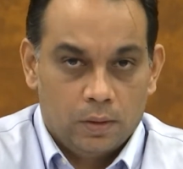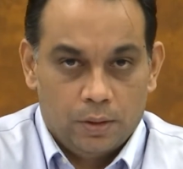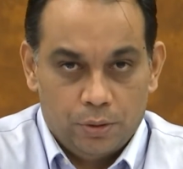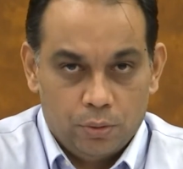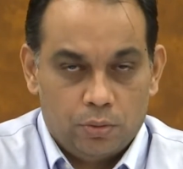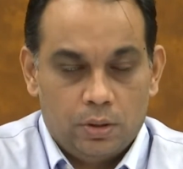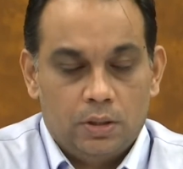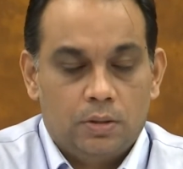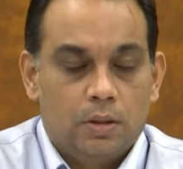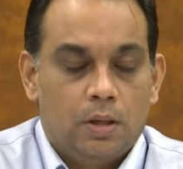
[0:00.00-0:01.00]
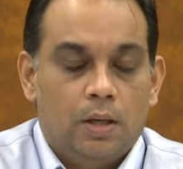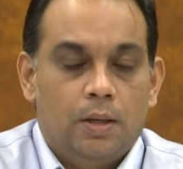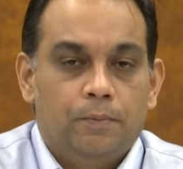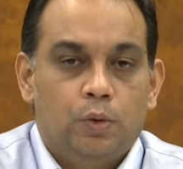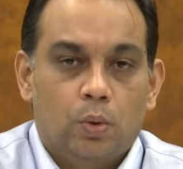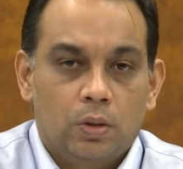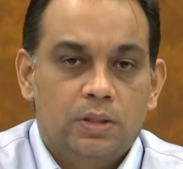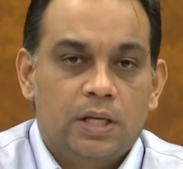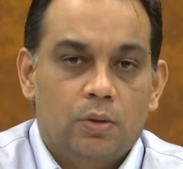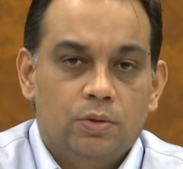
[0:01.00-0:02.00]
due to these tonal
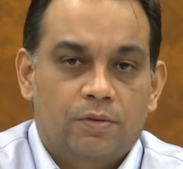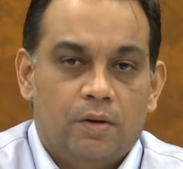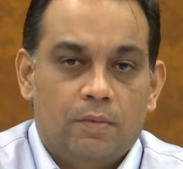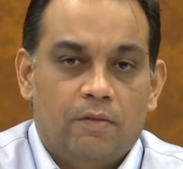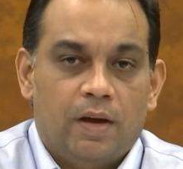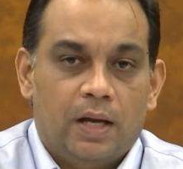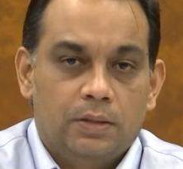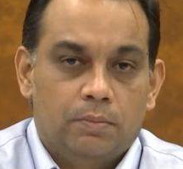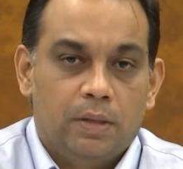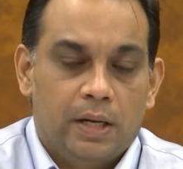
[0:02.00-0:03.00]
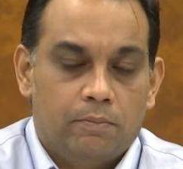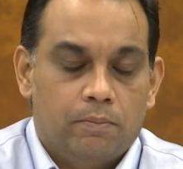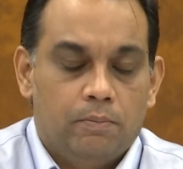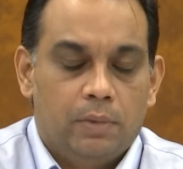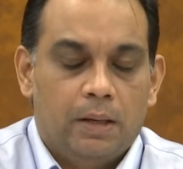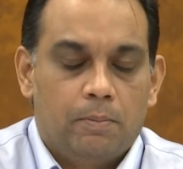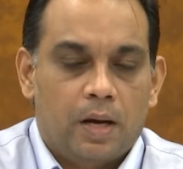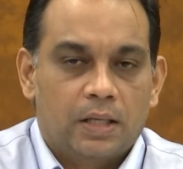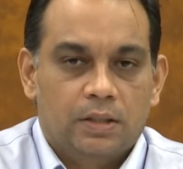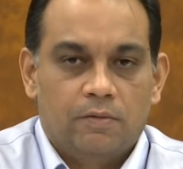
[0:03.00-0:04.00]
sounds from the fan's blade
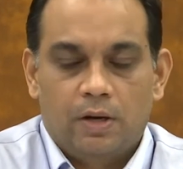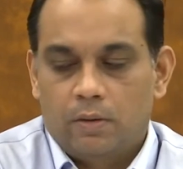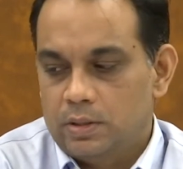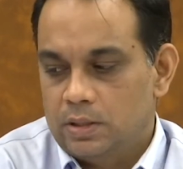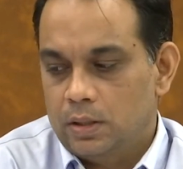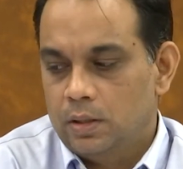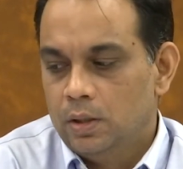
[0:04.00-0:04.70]
passing frequency.